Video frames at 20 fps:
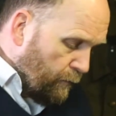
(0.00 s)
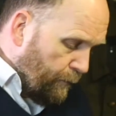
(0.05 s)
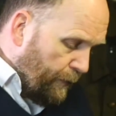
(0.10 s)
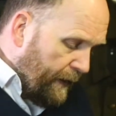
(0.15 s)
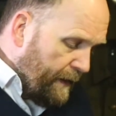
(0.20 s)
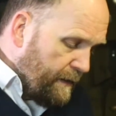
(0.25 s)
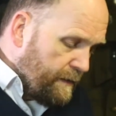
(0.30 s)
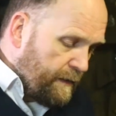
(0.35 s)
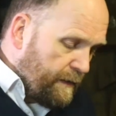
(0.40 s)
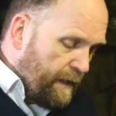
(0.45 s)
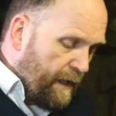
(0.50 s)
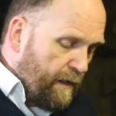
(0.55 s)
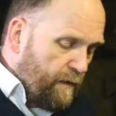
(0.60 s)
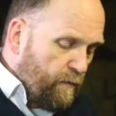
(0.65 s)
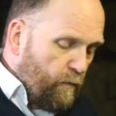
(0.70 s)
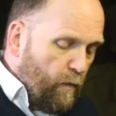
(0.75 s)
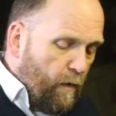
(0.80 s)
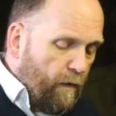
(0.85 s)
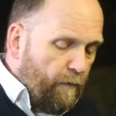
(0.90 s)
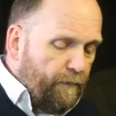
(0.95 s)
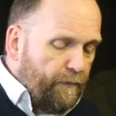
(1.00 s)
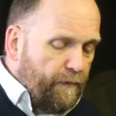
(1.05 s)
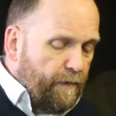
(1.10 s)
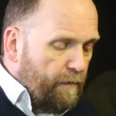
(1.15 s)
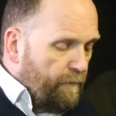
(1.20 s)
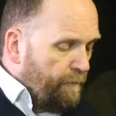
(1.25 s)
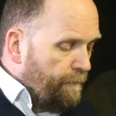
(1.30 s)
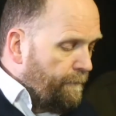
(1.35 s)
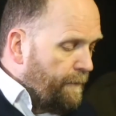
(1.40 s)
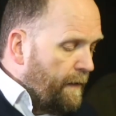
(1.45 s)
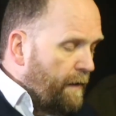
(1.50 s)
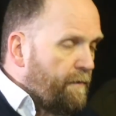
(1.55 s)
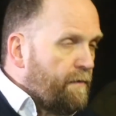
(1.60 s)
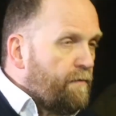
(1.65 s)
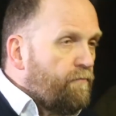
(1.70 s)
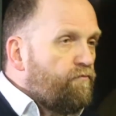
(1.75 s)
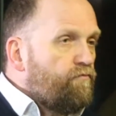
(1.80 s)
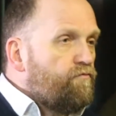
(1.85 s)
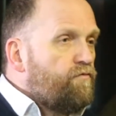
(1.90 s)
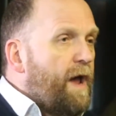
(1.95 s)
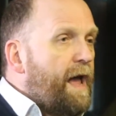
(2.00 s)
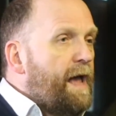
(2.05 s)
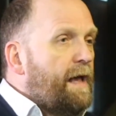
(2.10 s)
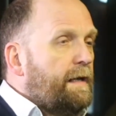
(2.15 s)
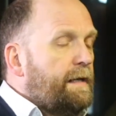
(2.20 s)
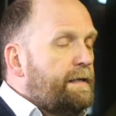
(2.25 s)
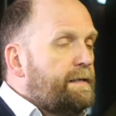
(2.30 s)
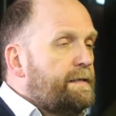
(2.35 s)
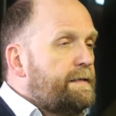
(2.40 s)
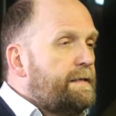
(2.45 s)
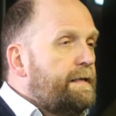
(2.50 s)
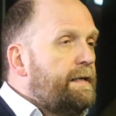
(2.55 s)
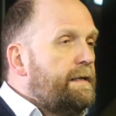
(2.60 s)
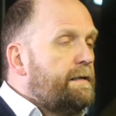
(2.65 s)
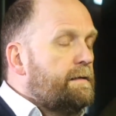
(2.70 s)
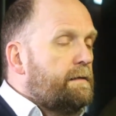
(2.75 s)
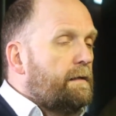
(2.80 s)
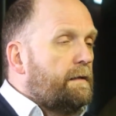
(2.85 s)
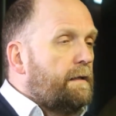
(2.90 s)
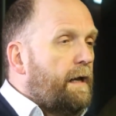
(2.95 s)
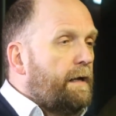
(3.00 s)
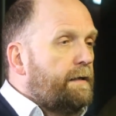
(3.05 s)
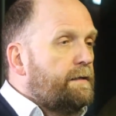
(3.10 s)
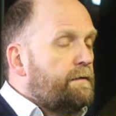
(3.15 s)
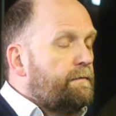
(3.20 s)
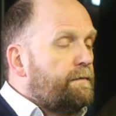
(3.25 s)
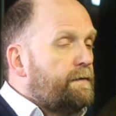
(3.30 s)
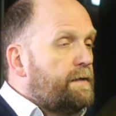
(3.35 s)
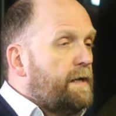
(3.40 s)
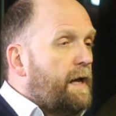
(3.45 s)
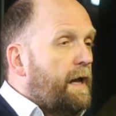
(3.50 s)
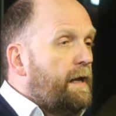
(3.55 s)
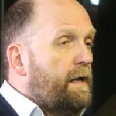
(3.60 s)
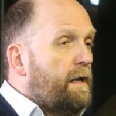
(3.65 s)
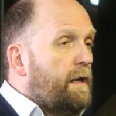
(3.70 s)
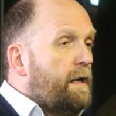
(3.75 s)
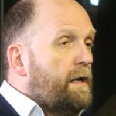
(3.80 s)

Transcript: piece, and one that very rarely sees the light of day,